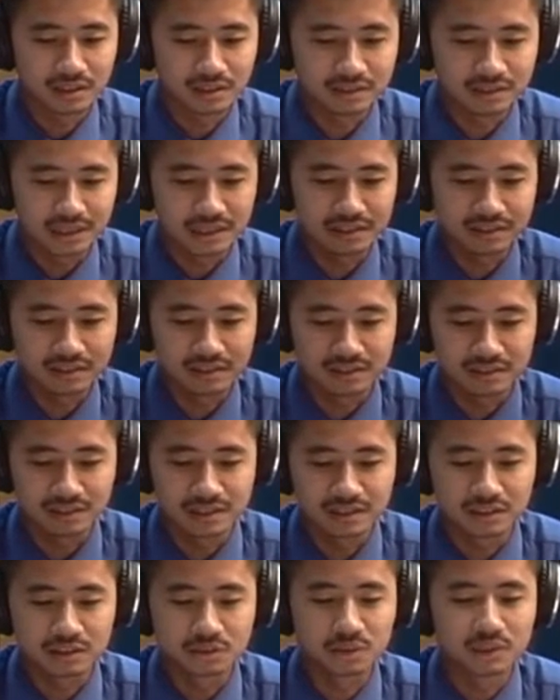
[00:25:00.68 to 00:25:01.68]
sentence,
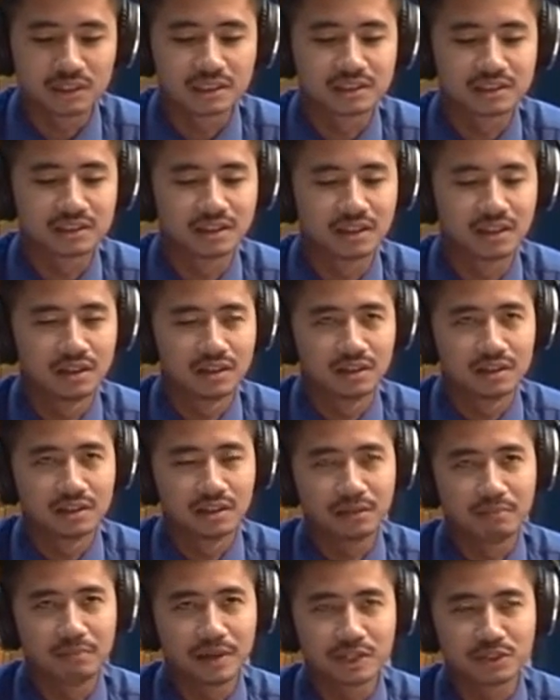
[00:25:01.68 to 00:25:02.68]
these words.
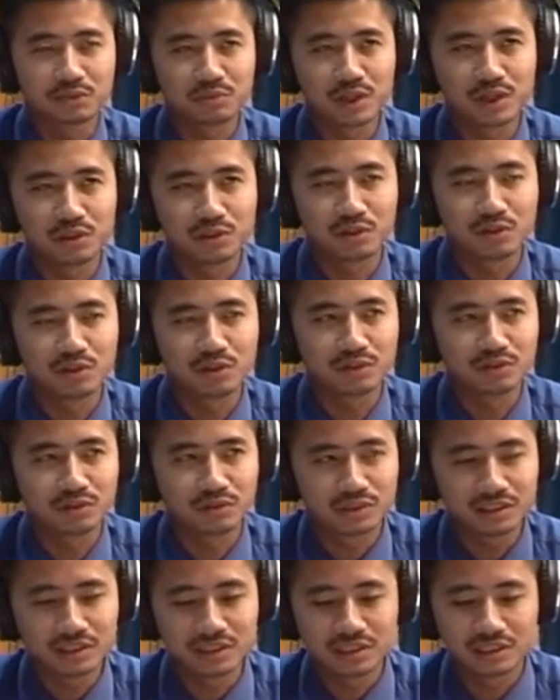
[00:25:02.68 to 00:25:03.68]
The best way to know the
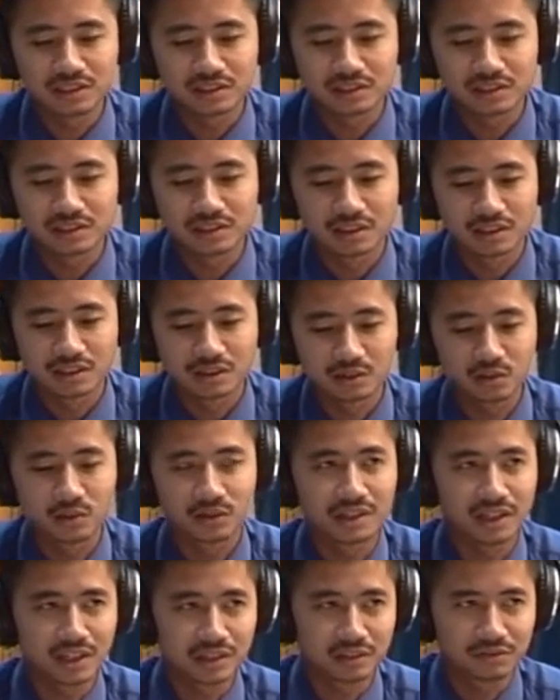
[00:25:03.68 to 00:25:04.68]
future is to
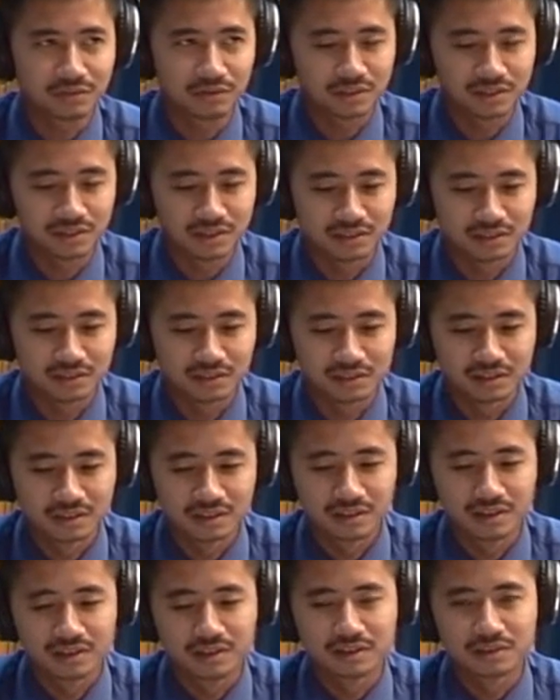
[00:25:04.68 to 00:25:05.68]
create the future.
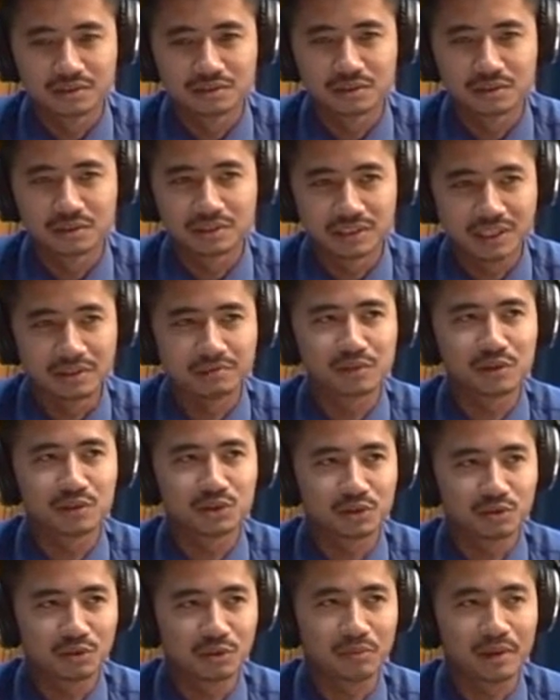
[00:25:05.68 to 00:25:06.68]
So same goes
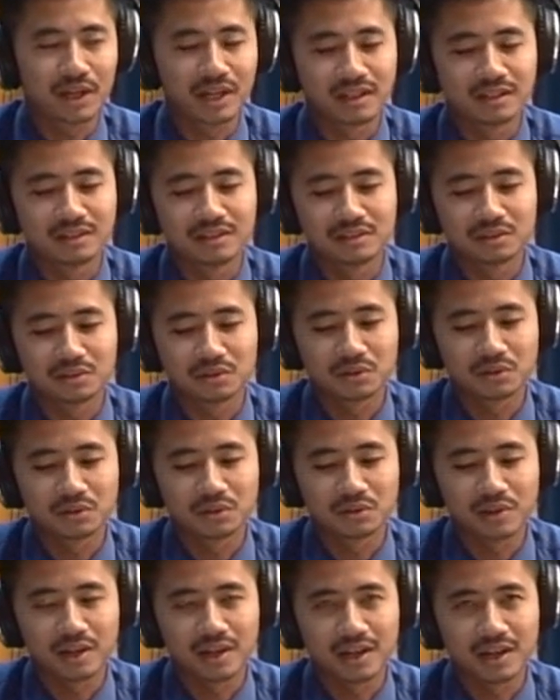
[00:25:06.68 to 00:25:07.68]
to mobile.
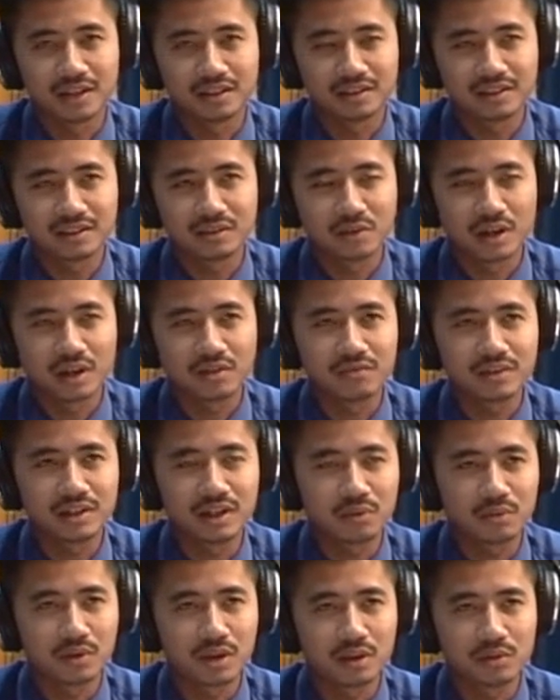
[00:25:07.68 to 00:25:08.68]
So I think whatever
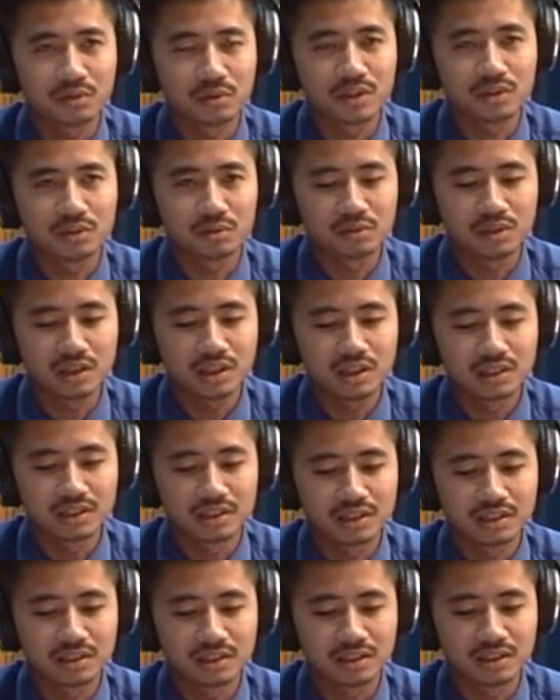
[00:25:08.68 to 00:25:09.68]
that we are doing today is
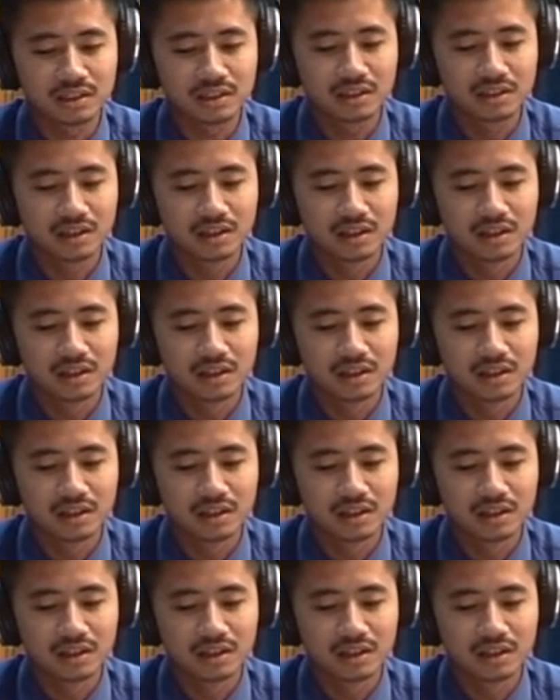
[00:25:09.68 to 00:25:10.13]
actually